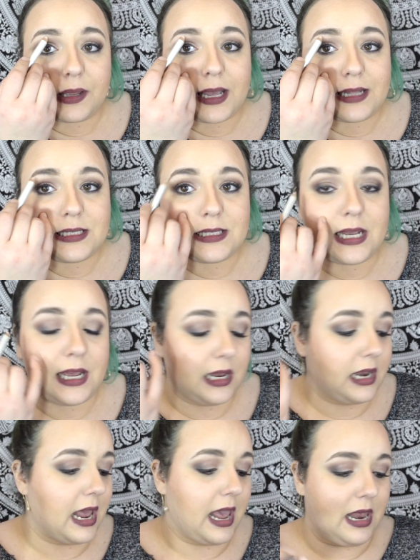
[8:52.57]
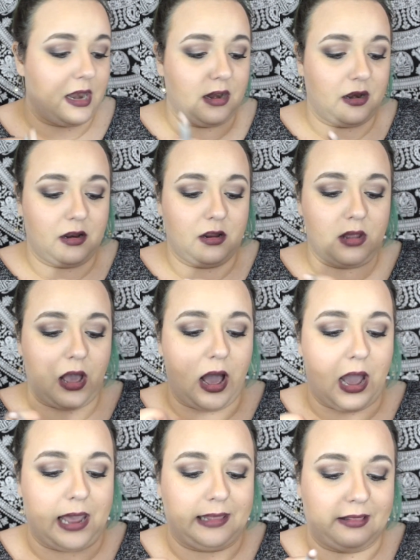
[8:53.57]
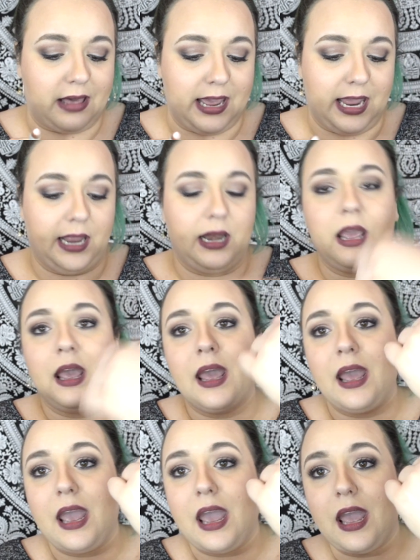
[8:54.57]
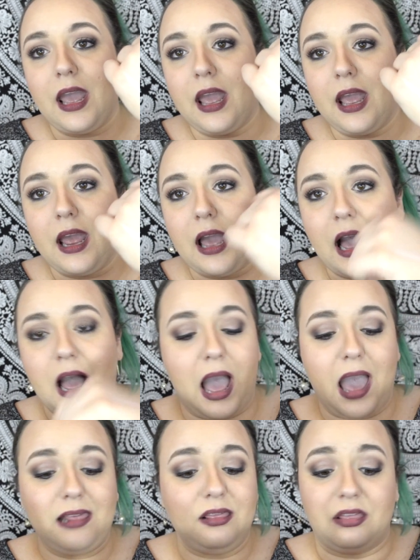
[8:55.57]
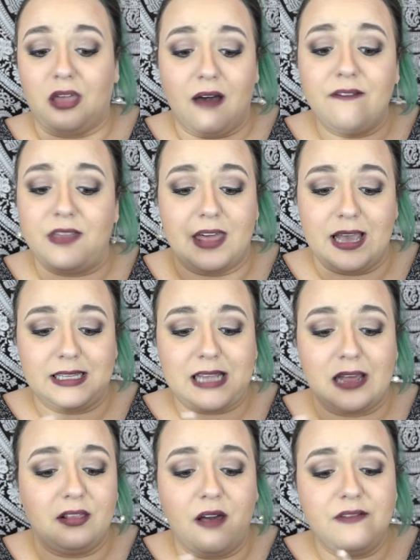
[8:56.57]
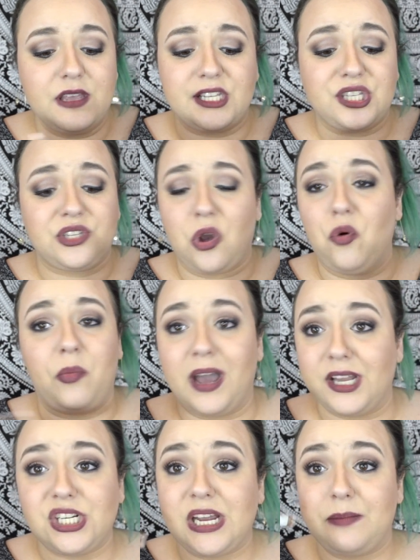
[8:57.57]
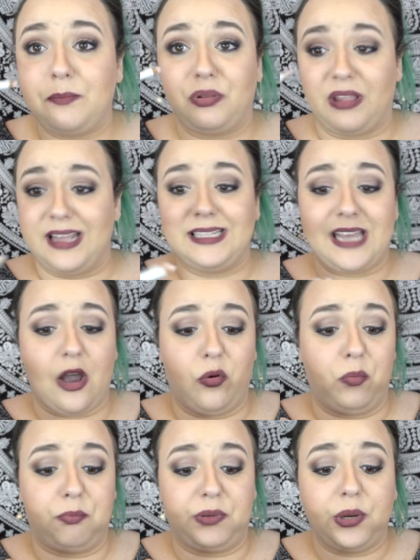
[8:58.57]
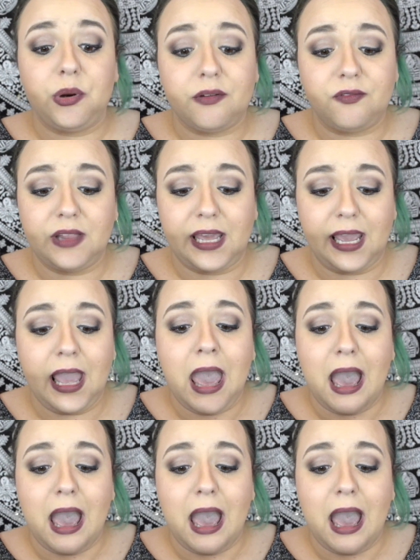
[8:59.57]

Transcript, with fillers: against it and highlight. I love this. I love this so much. It blends out beautifully.